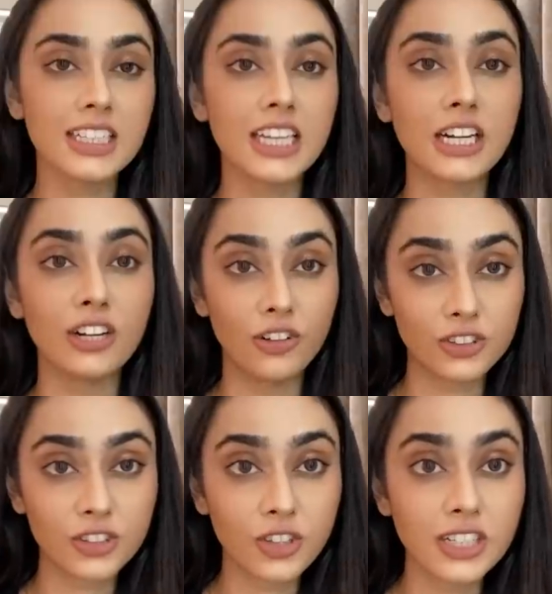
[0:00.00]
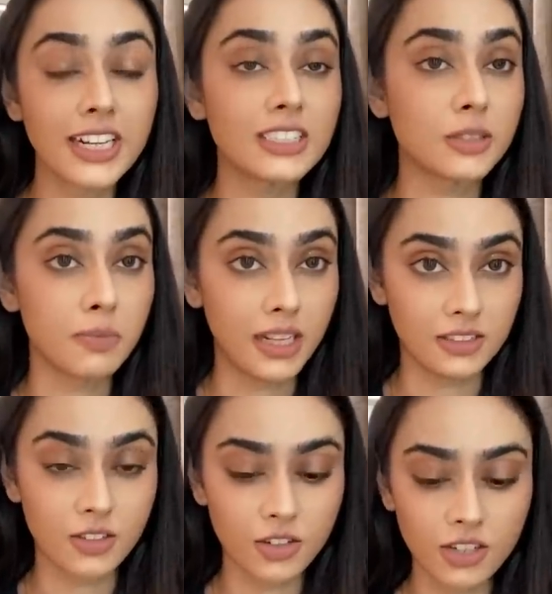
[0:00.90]
It looks good, it
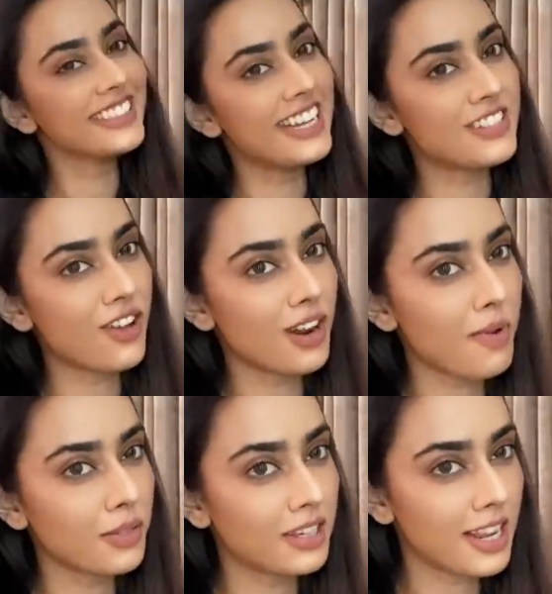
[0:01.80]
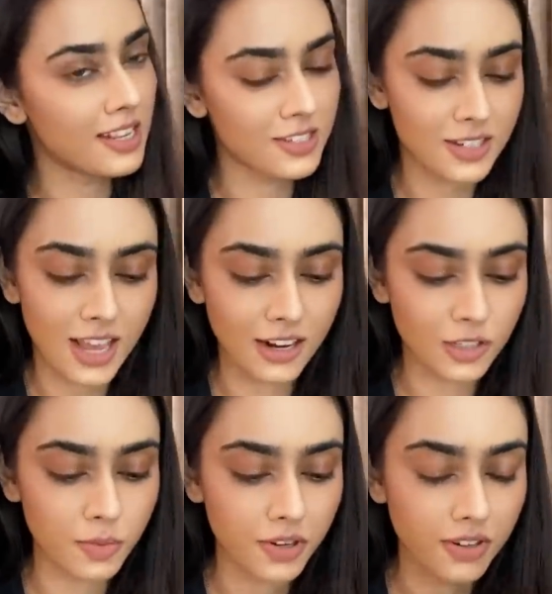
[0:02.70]
smells good. It's all about the taste and
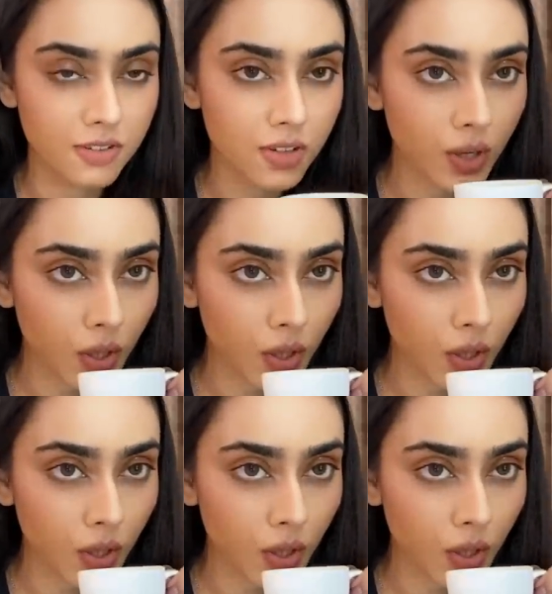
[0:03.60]
experience.